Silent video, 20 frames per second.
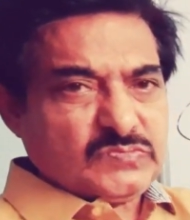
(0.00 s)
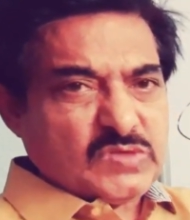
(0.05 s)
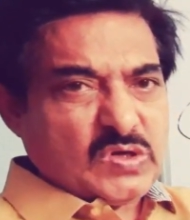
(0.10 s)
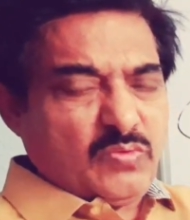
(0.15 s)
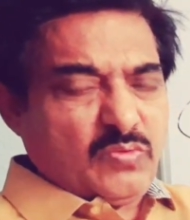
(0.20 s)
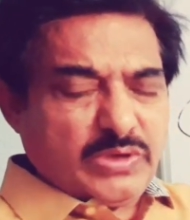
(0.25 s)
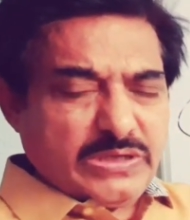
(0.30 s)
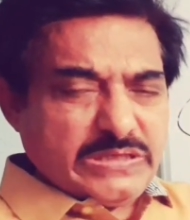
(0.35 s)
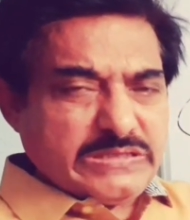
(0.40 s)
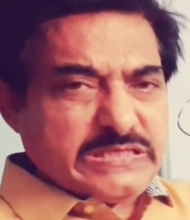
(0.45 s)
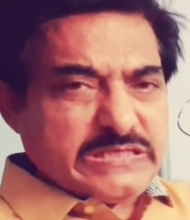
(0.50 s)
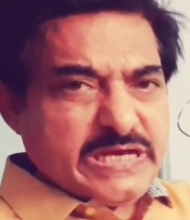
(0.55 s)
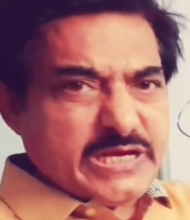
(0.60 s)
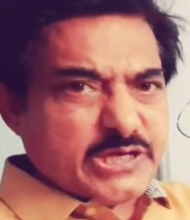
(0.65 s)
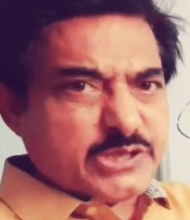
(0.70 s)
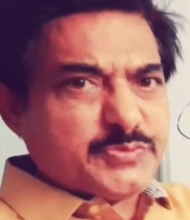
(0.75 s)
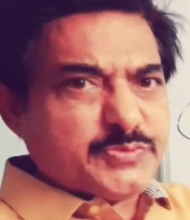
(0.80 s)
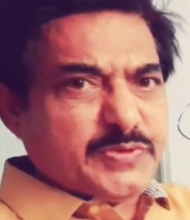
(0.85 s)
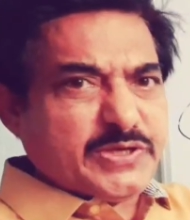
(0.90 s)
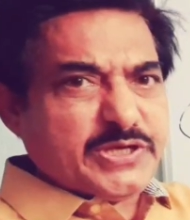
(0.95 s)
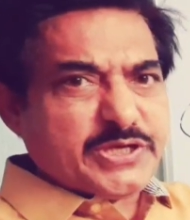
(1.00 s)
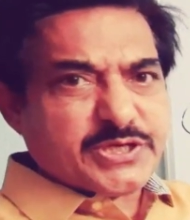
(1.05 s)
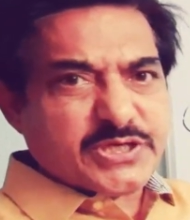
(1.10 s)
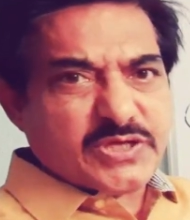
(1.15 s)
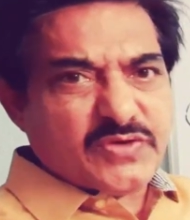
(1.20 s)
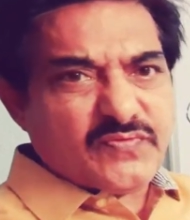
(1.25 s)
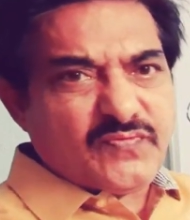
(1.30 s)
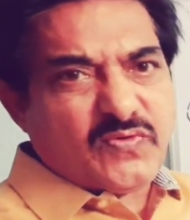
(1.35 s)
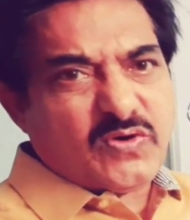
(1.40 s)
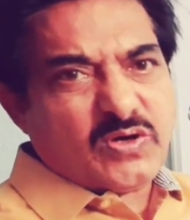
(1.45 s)
What is the
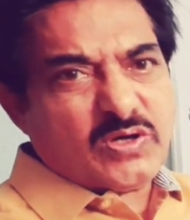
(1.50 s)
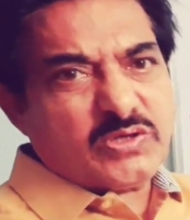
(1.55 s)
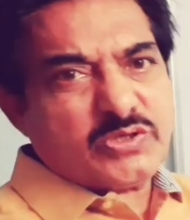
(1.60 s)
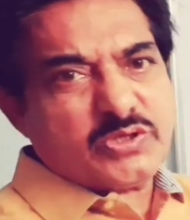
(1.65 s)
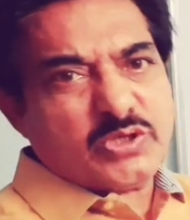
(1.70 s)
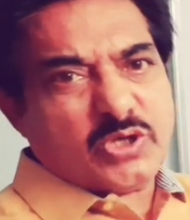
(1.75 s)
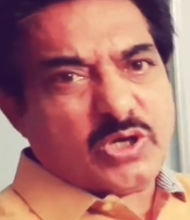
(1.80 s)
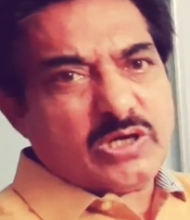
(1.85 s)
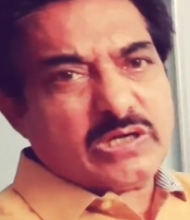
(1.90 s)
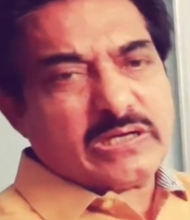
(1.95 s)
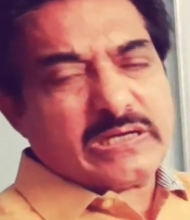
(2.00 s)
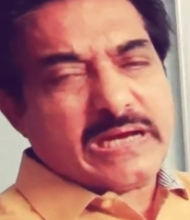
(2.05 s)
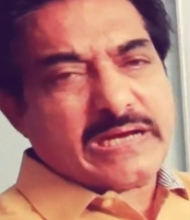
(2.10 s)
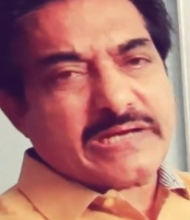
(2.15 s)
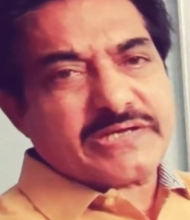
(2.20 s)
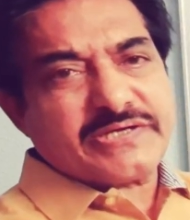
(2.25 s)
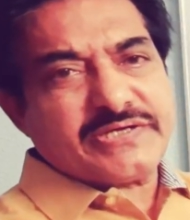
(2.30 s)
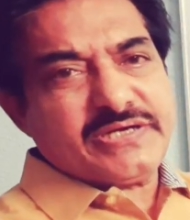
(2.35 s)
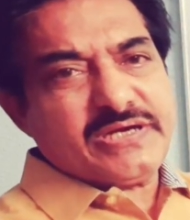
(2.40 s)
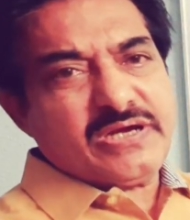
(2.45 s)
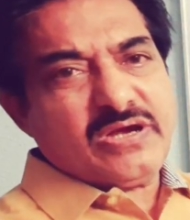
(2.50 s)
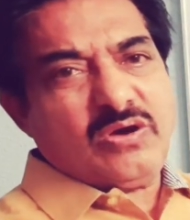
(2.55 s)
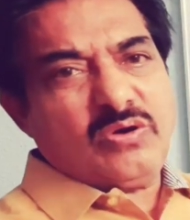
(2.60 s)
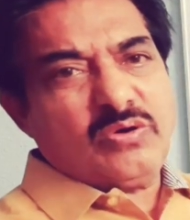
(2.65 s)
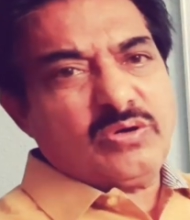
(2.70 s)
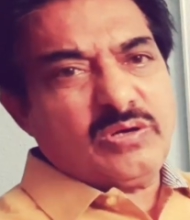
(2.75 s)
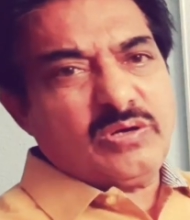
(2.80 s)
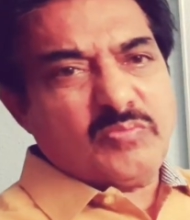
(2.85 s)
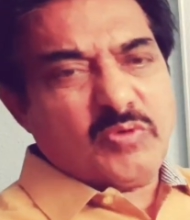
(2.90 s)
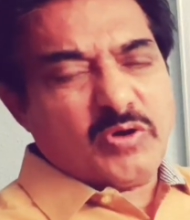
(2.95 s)
expression for torque acting
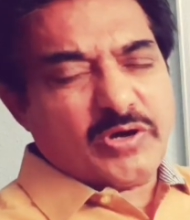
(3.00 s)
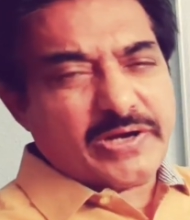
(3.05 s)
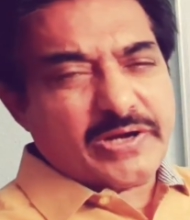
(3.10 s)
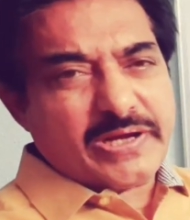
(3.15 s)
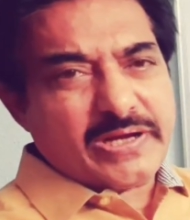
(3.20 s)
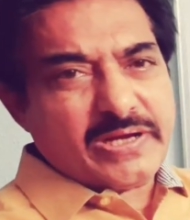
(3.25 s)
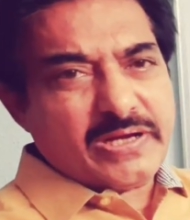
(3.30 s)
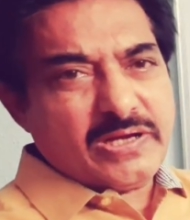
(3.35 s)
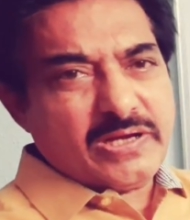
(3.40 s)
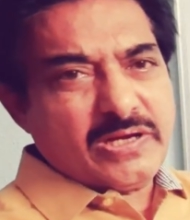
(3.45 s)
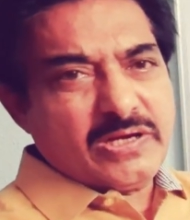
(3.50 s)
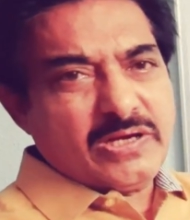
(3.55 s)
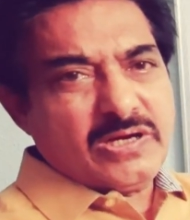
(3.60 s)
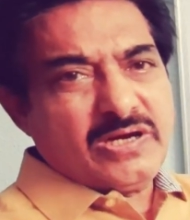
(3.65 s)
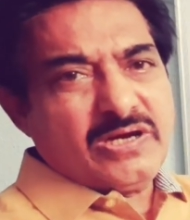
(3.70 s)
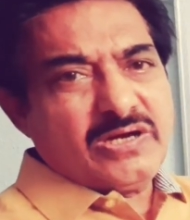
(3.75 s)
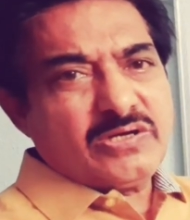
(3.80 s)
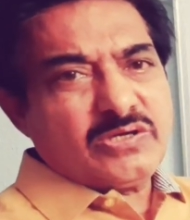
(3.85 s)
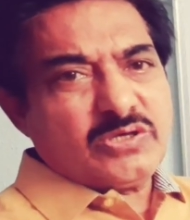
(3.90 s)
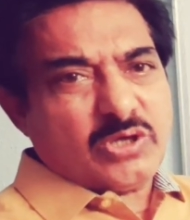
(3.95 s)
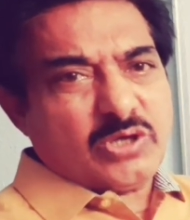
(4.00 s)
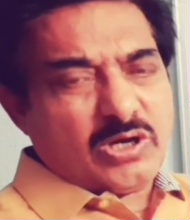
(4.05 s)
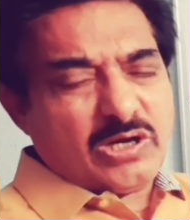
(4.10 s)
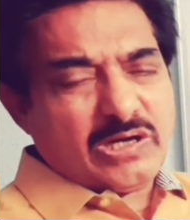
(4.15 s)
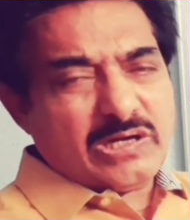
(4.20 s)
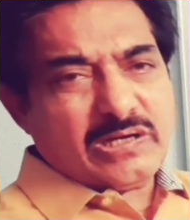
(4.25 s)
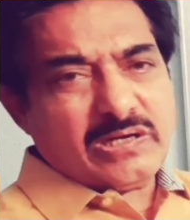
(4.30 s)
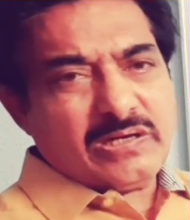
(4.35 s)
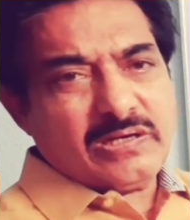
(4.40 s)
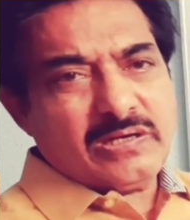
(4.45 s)
on a body?
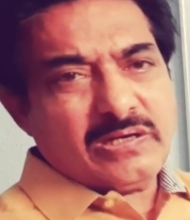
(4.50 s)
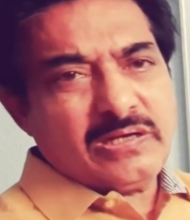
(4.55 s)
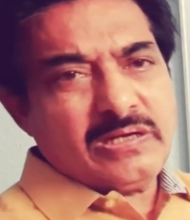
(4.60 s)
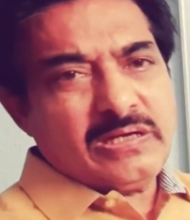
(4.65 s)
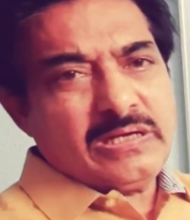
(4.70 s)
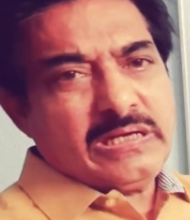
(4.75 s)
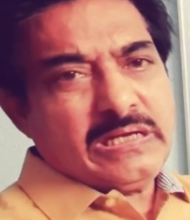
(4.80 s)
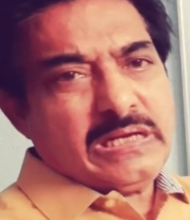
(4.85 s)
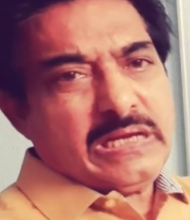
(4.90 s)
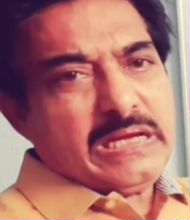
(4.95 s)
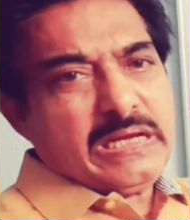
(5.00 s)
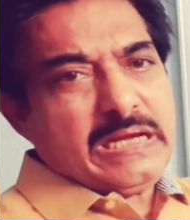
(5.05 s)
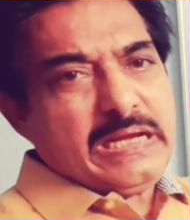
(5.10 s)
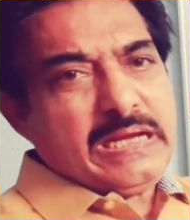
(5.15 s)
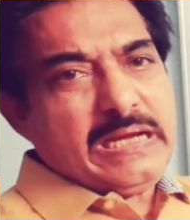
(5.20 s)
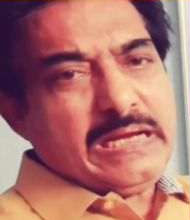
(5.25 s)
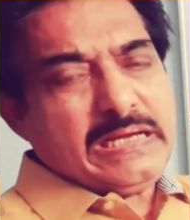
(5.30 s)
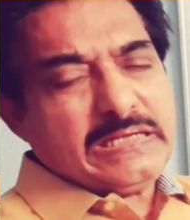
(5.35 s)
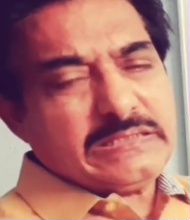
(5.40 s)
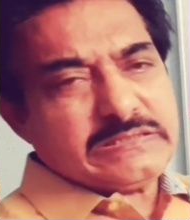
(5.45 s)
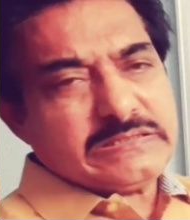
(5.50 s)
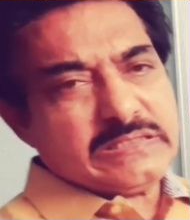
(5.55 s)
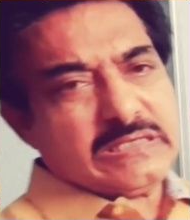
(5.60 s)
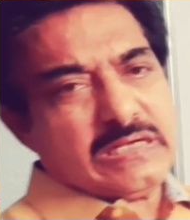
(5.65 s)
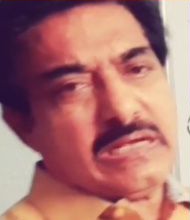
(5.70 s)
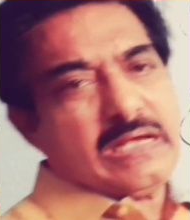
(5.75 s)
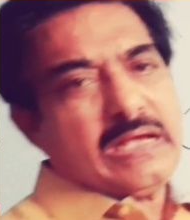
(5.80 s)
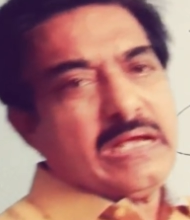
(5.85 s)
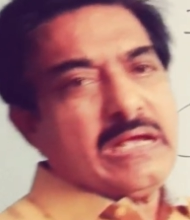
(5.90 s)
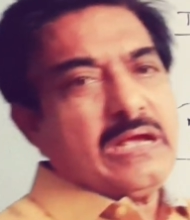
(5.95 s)
Torque is
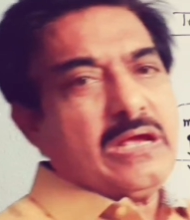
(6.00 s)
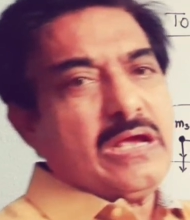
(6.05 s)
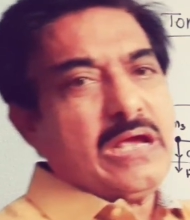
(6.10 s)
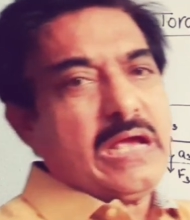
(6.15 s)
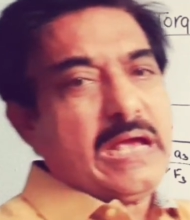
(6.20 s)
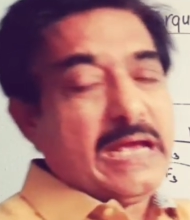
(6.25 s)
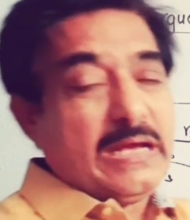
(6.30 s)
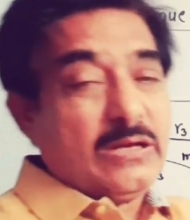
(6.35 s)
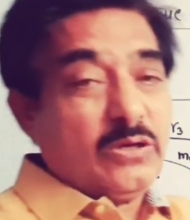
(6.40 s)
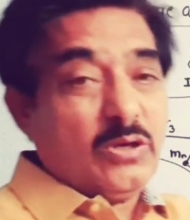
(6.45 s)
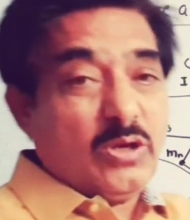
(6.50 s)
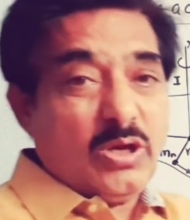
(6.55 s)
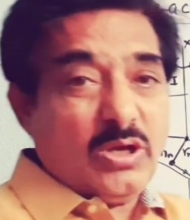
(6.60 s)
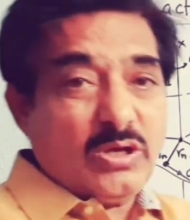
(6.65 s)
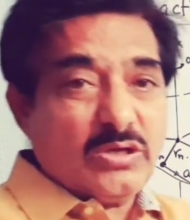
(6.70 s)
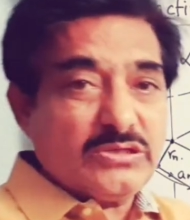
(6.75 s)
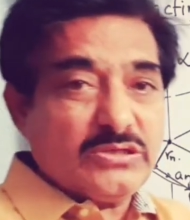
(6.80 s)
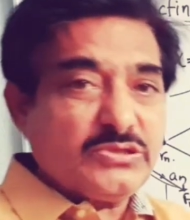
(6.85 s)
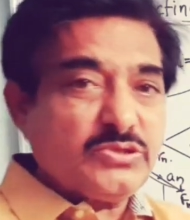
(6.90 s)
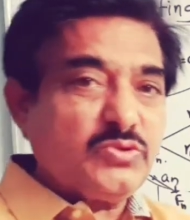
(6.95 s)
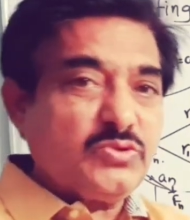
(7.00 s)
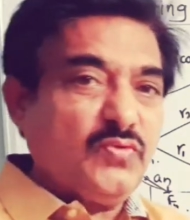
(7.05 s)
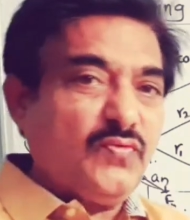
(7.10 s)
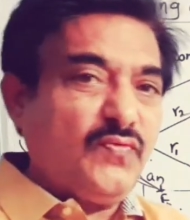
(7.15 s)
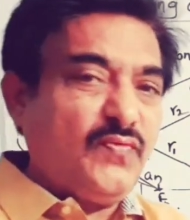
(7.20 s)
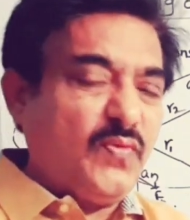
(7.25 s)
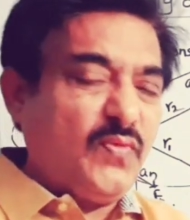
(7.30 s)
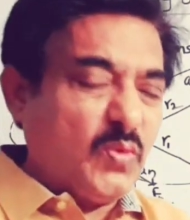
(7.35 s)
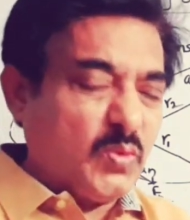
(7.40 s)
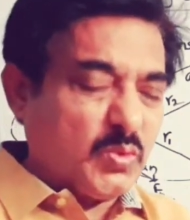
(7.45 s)
analogous to
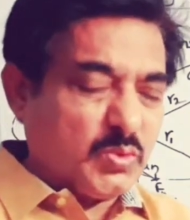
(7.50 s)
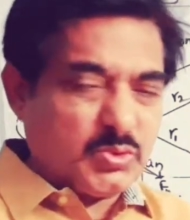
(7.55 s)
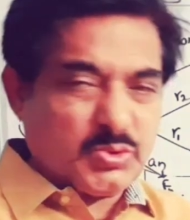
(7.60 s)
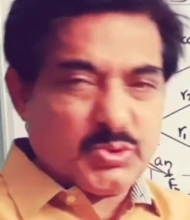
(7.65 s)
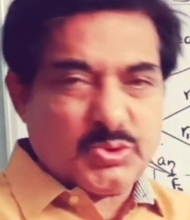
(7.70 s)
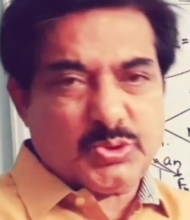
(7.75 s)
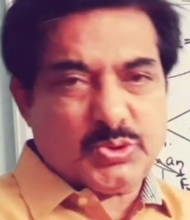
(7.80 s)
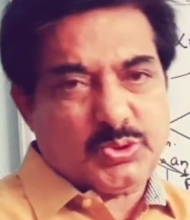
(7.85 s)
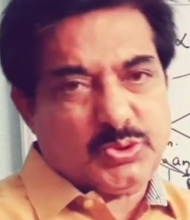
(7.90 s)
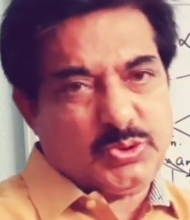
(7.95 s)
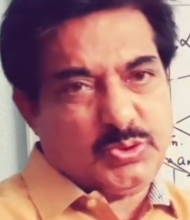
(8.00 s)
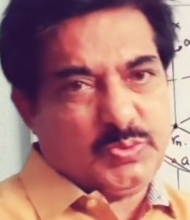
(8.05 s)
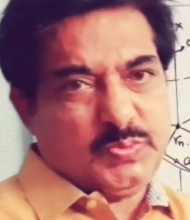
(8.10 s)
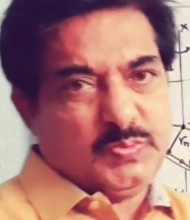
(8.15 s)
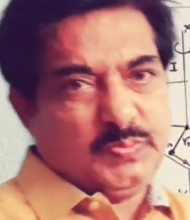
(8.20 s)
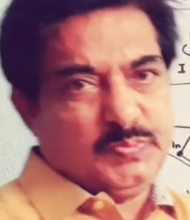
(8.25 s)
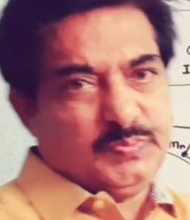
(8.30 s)
force.